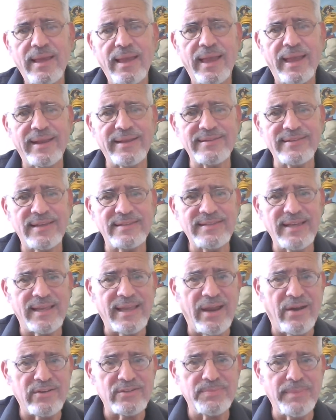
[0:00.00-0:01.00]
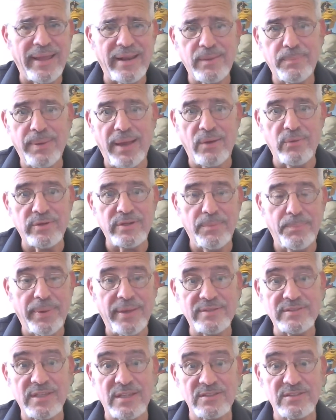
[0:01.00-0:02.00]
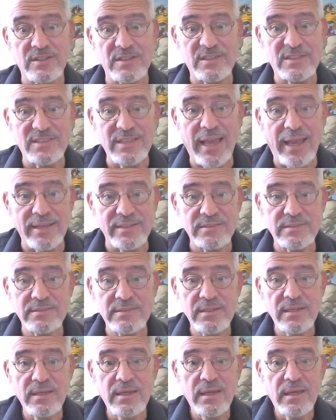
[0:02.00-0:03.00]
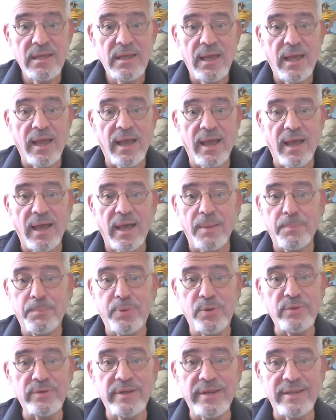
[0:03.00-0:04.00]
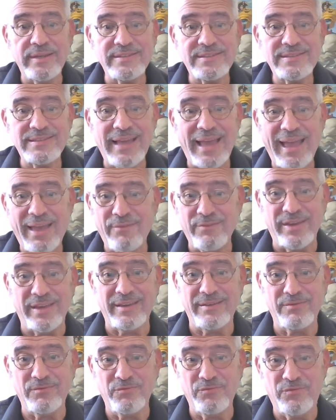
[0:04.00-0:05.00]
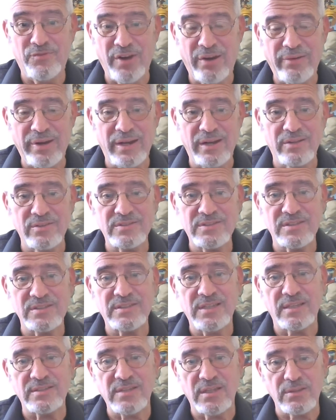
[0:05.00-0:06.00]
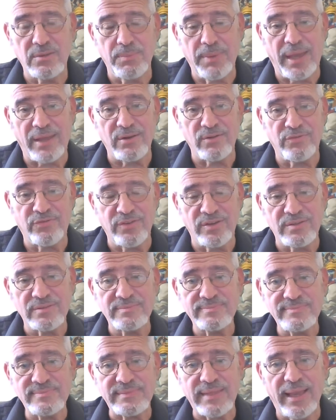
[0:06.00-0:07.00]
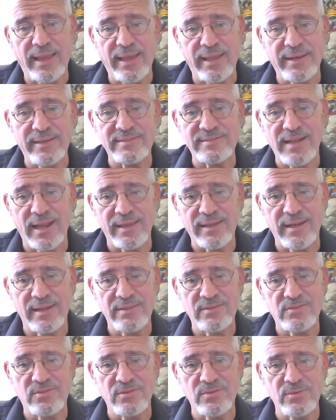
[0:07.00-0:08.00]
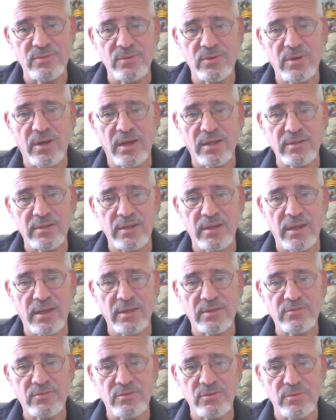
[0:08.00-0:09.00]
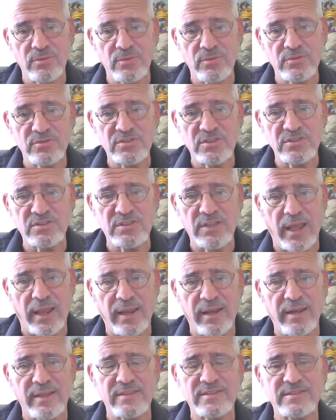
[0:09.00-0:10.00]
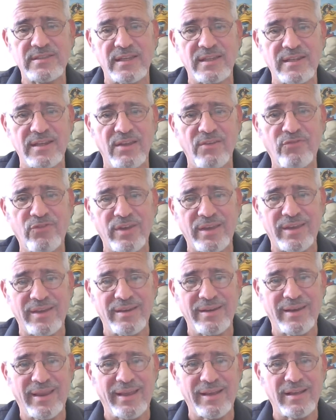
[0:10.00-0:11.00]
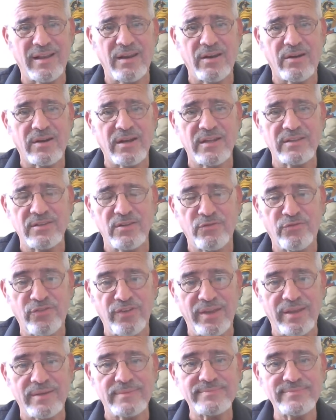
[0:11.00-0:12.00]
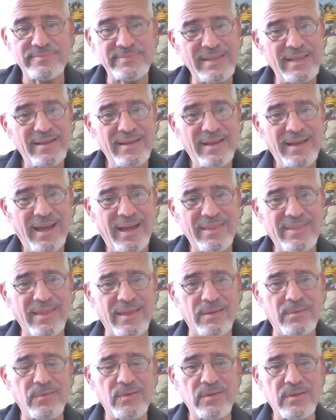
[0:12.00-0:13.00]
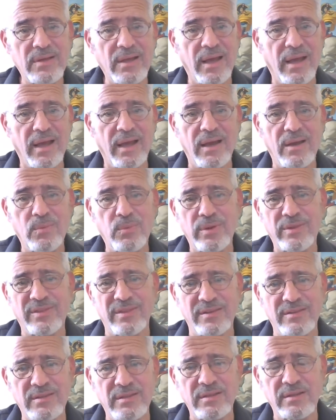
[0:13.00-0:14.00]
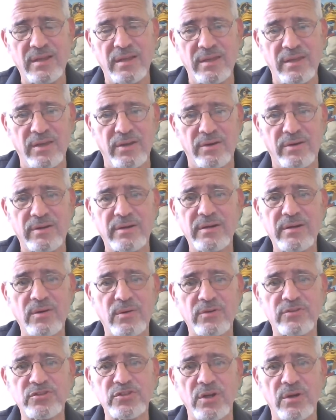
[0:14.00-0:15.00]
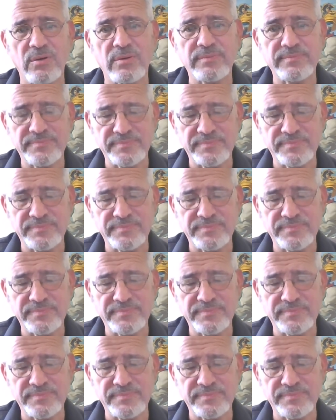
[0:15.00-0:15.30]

And as I said, charismatic power depends on success. Putin is having very little success on the battlefield and is likely to sustain a significant and clear-cut defeat, I think, within a year or so.